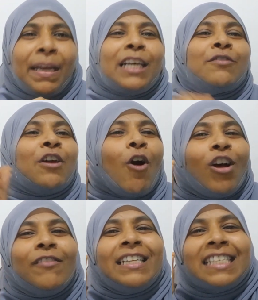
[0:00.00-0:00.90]
Because we
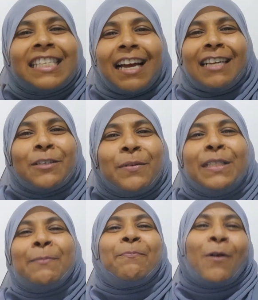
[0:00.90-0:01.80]
always starts with
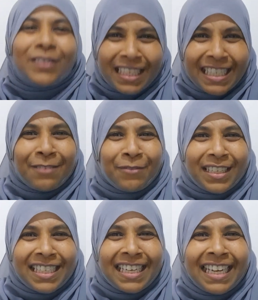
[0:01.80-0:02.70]
the
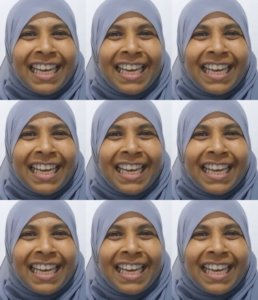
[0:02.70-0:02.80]
positivity